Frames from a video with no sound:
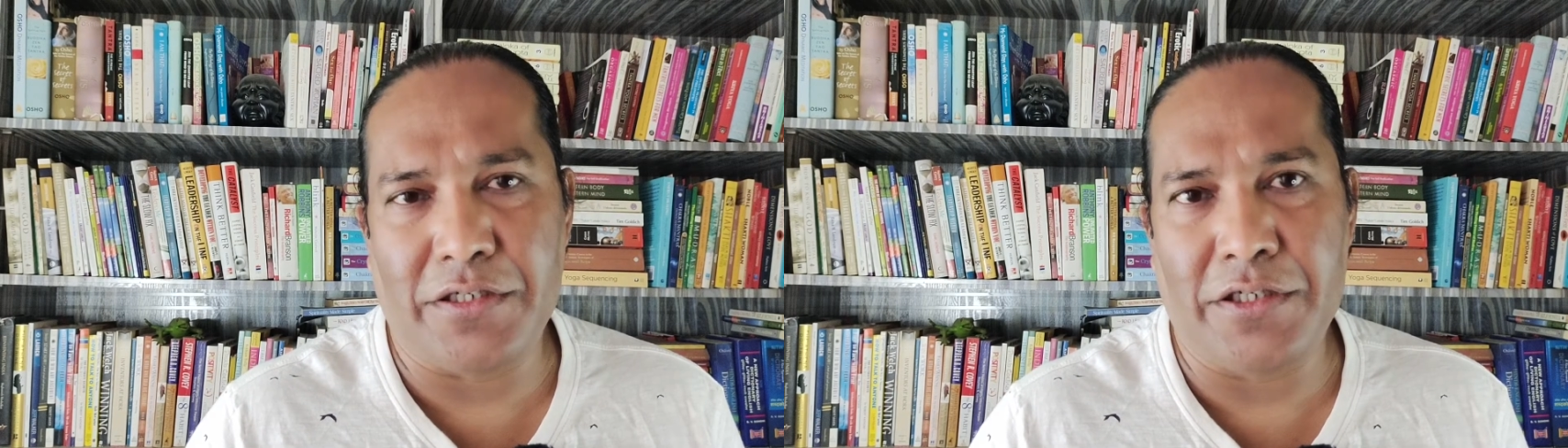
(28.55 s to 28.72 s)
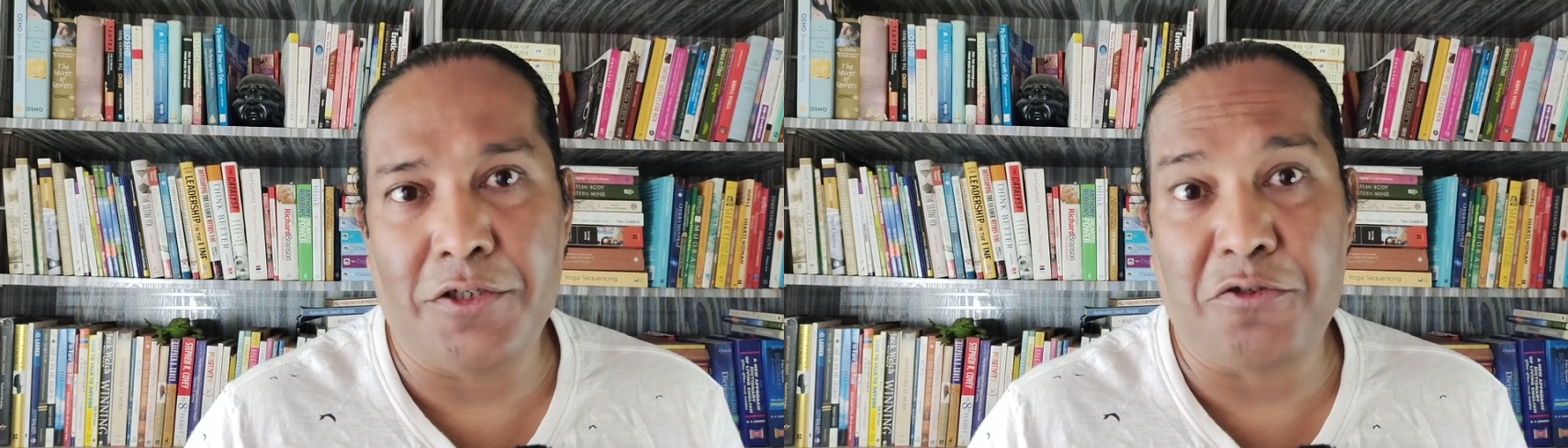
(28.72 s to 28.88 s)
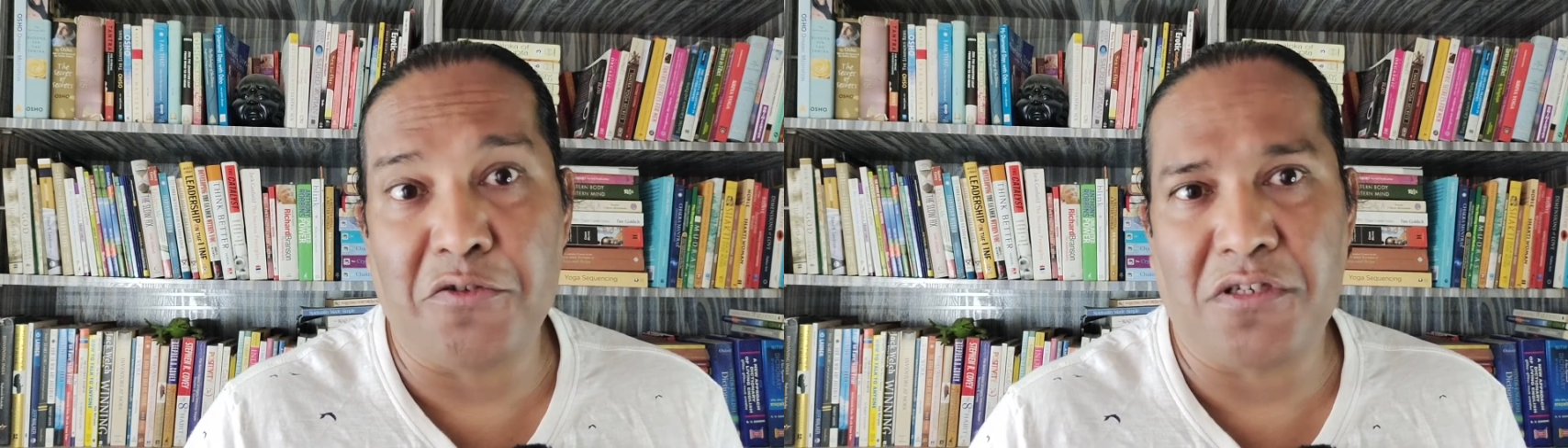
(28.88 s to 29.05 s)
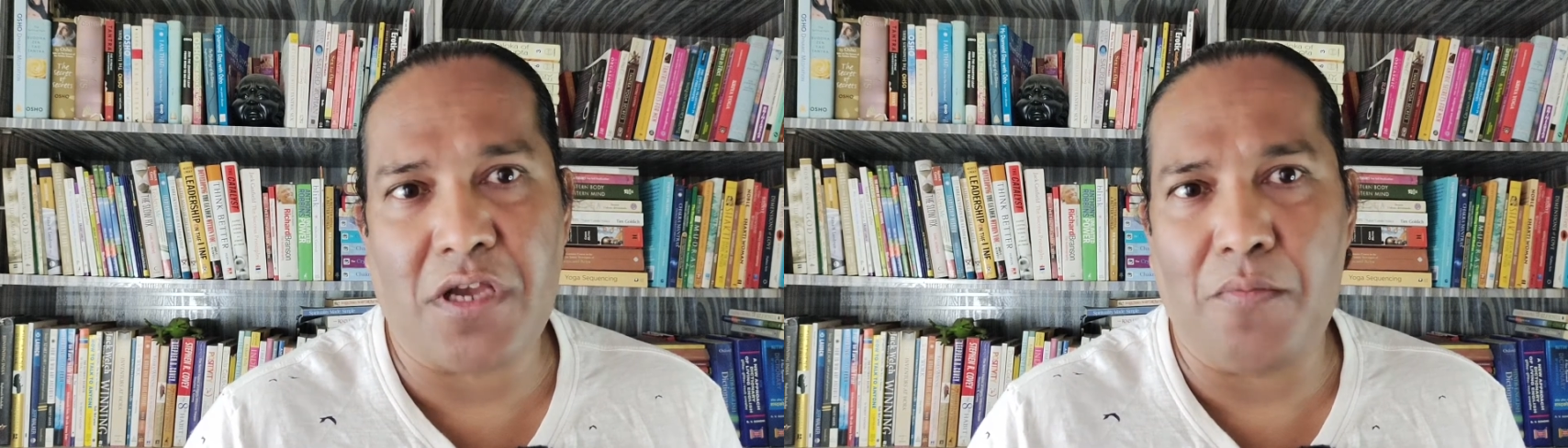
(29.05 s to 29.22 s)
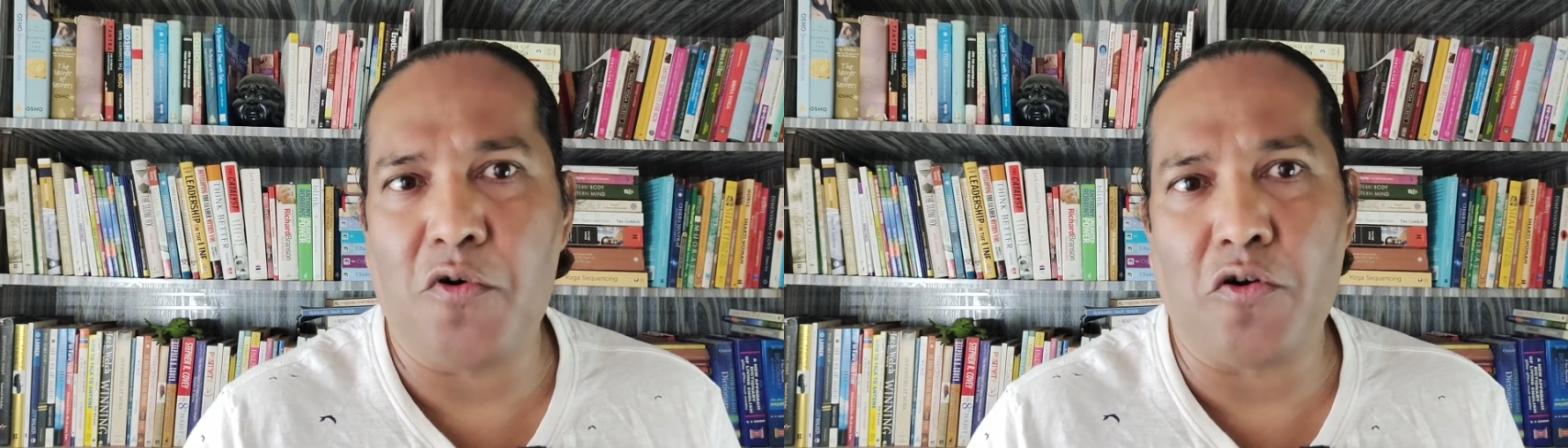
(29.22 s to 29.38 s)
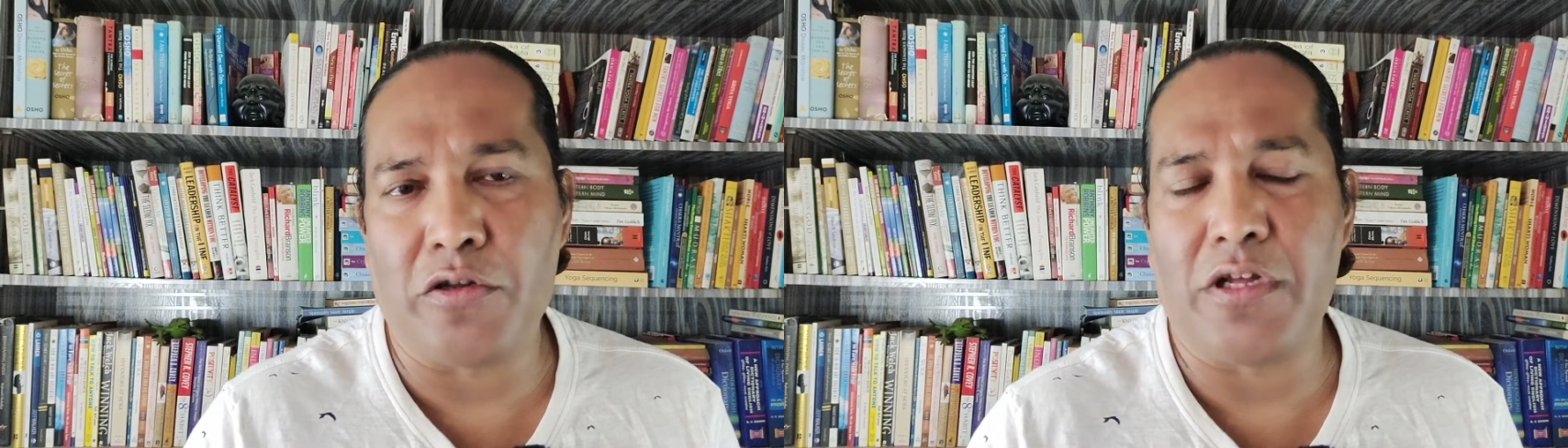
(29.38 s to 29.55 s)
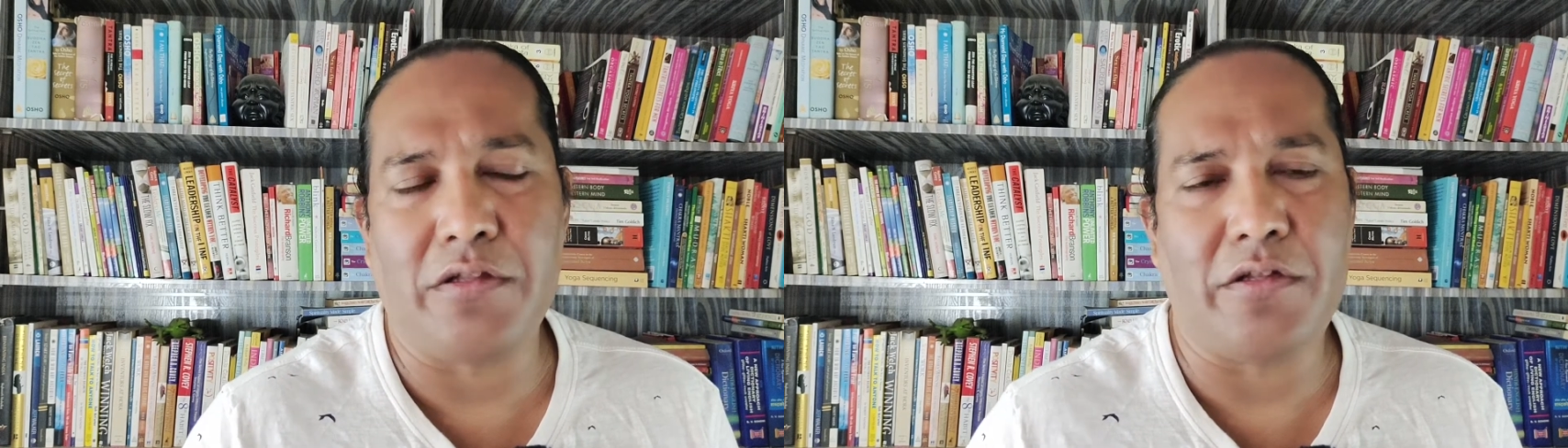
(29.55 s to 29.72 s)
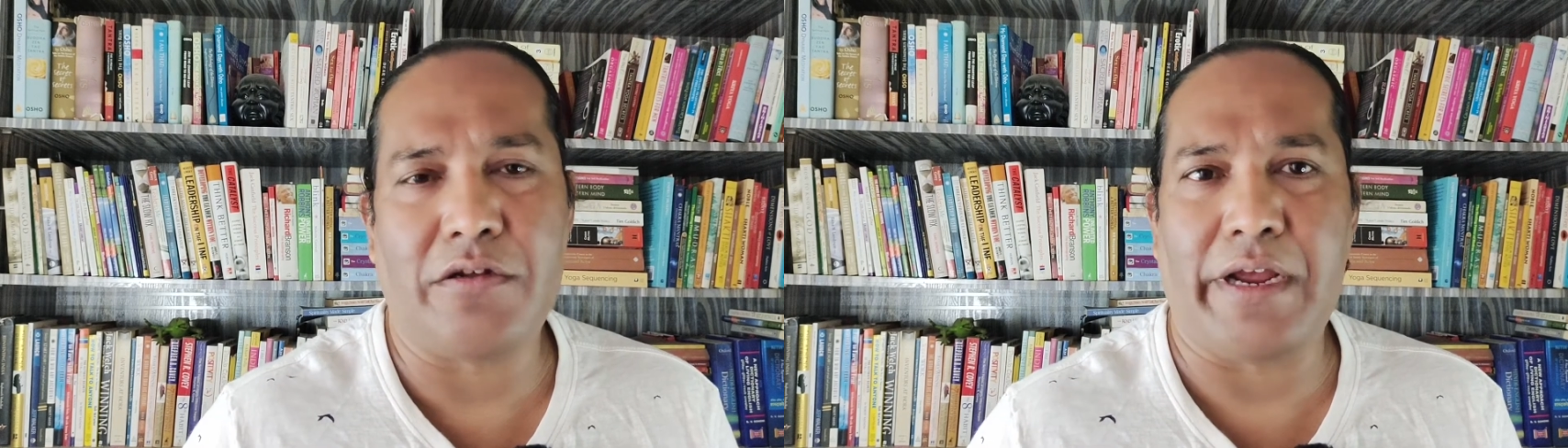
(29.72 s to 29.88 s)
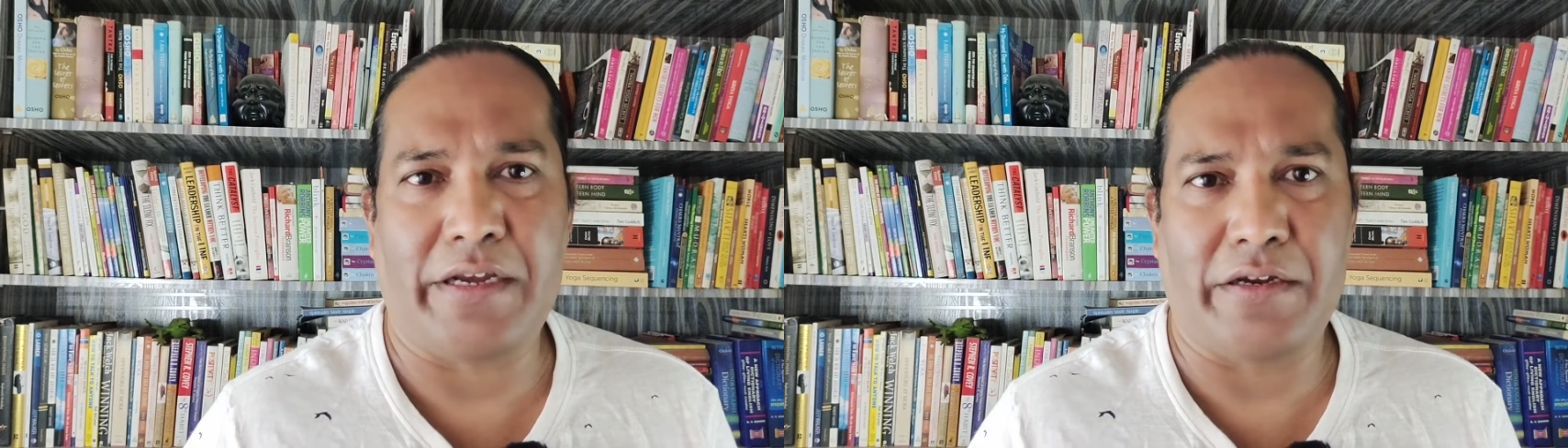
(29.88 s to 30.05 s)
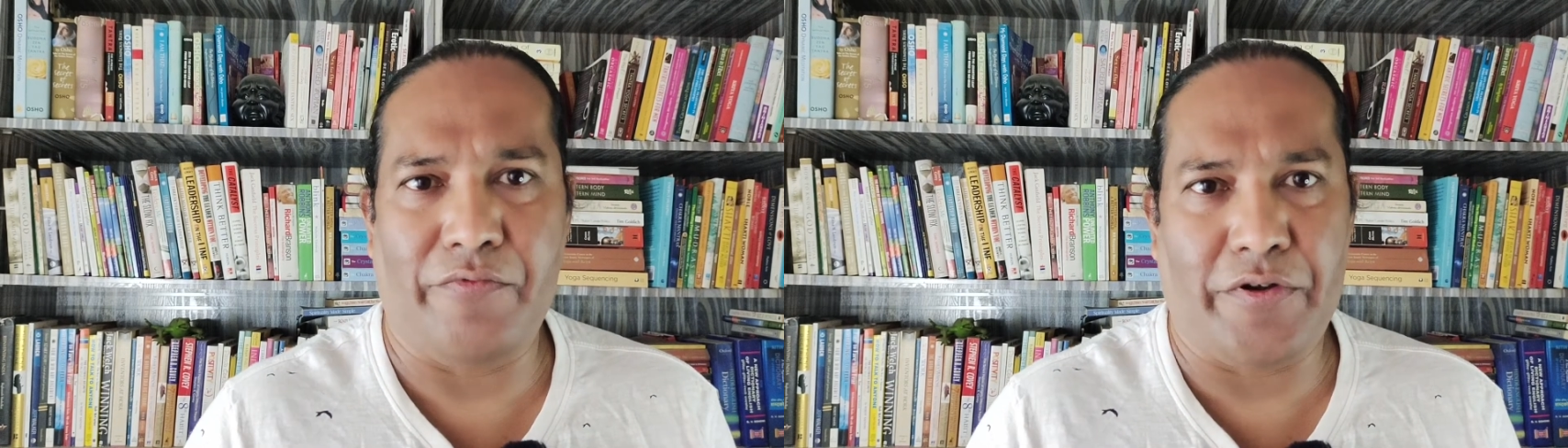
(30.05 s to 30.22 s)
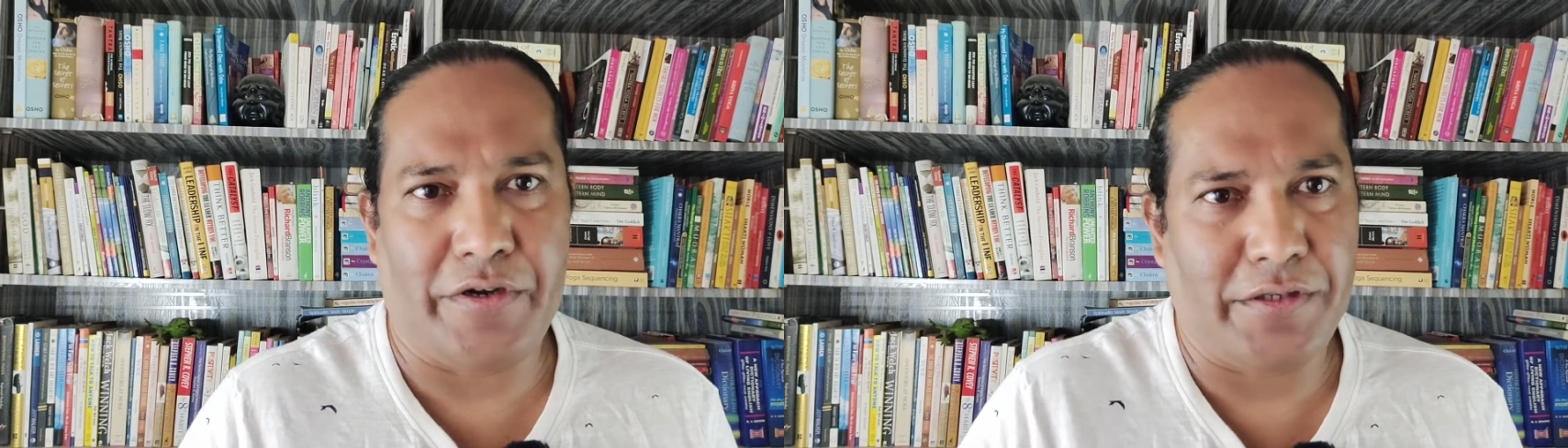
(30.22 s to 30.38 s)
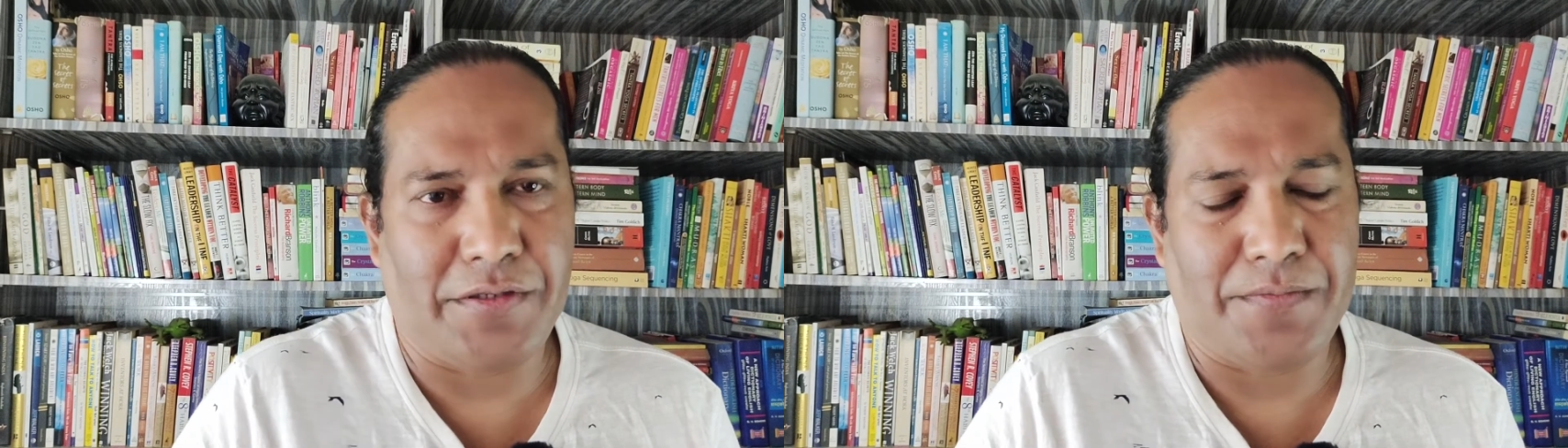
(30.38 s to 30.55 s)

into some or the other activities.